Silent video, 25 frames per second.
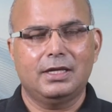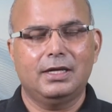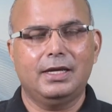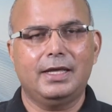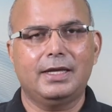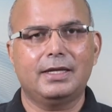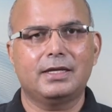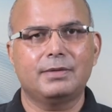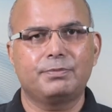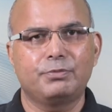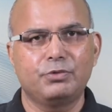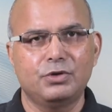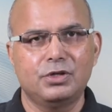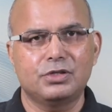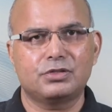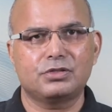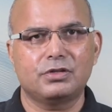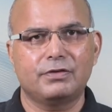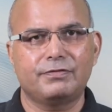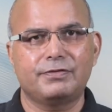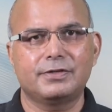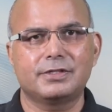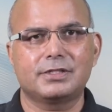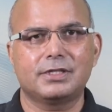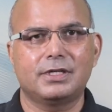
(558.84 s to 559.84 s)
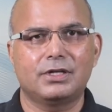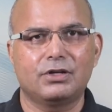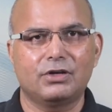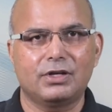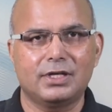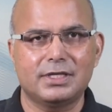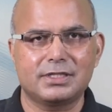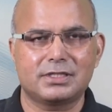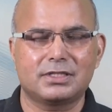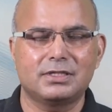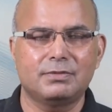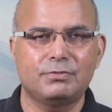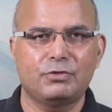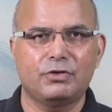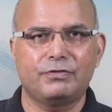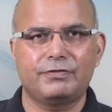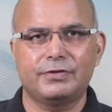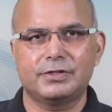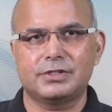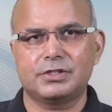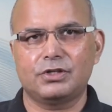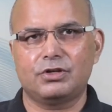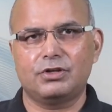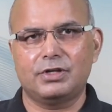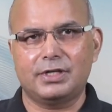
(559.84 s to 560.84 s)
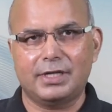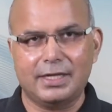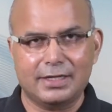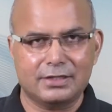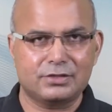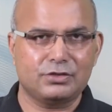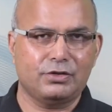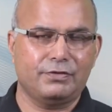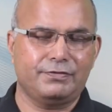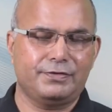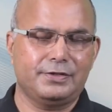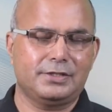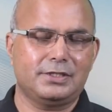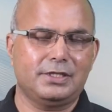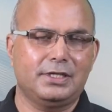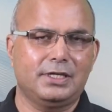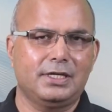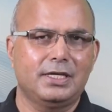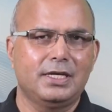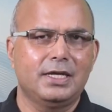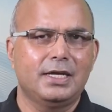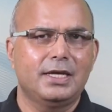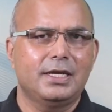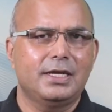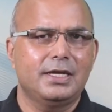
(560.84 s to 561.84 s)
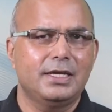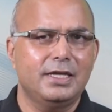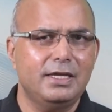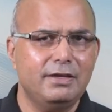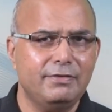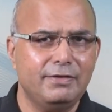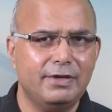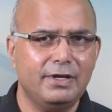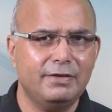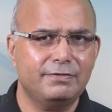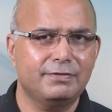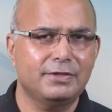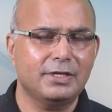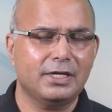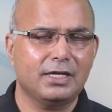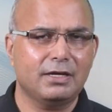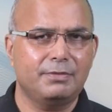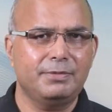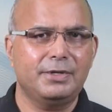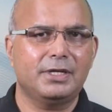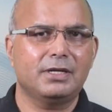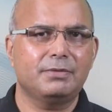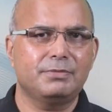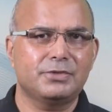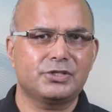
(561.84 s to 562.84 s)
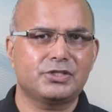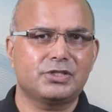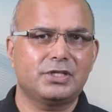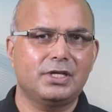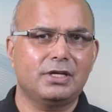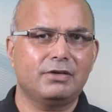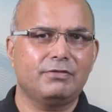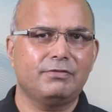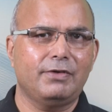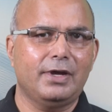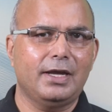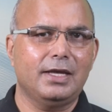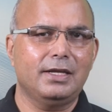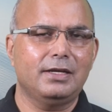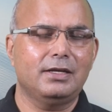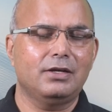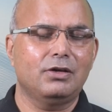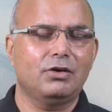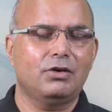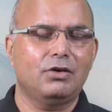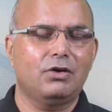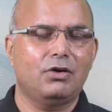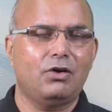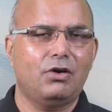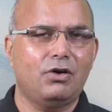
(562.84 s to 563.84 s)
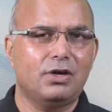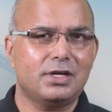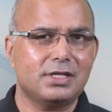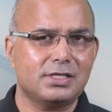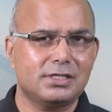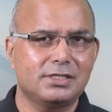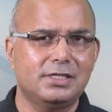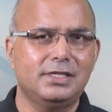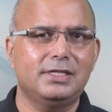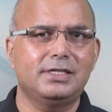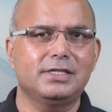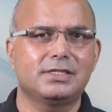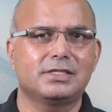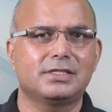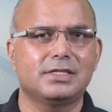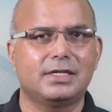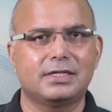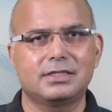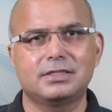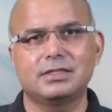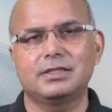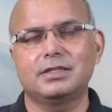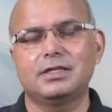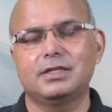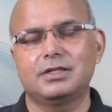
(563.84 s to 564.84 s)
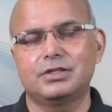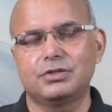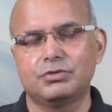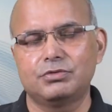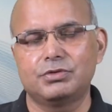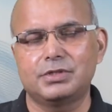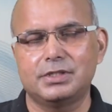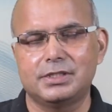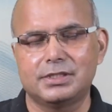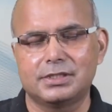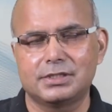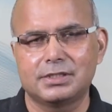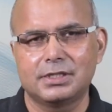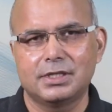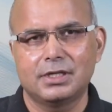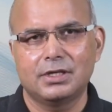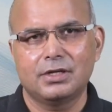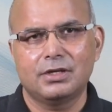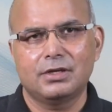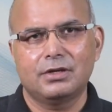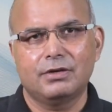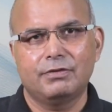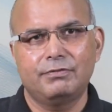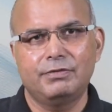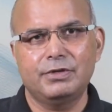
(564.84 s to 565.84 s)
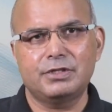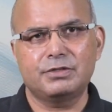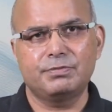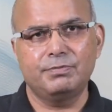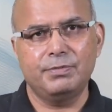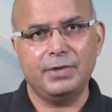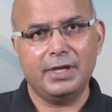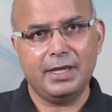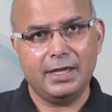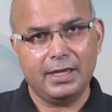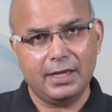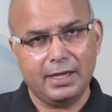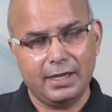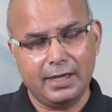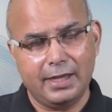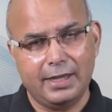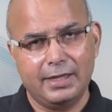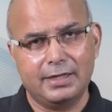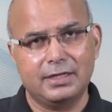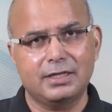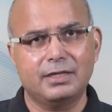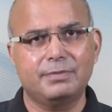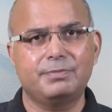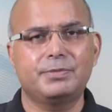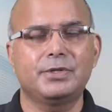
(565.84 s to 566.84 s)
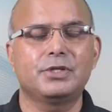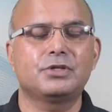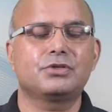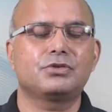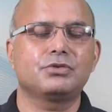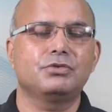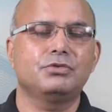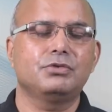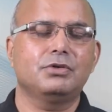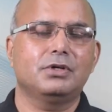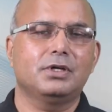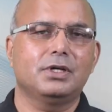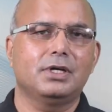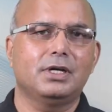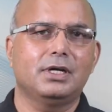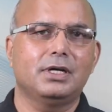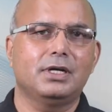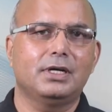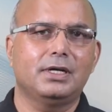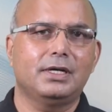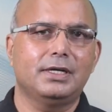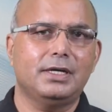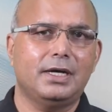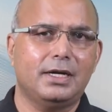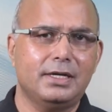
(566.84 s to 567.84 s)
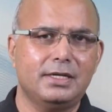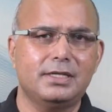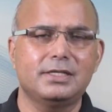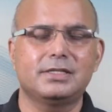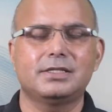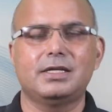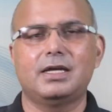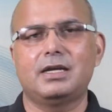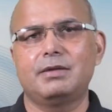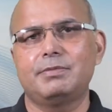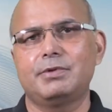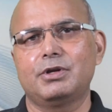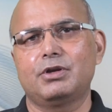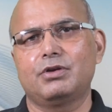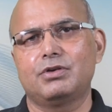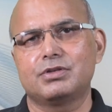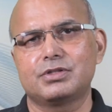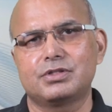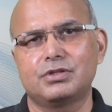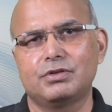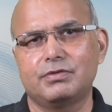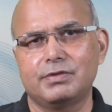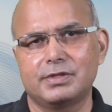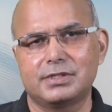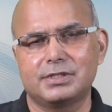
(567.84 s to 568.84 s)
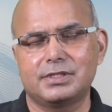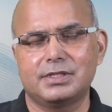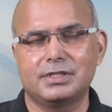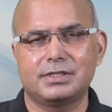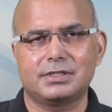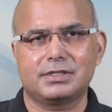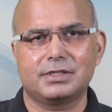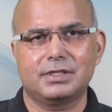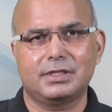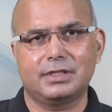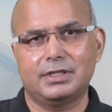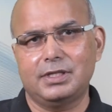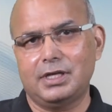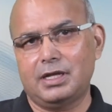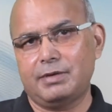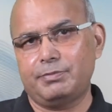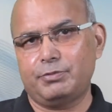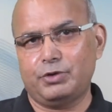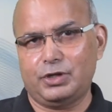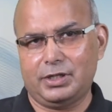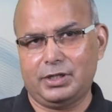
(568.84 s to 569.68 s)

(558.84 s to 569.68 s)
Like a police officer, a custom officer, a tax officer, even if they commit a mistake while honestly discharging their duties, which may end up into undesirable consequences, they are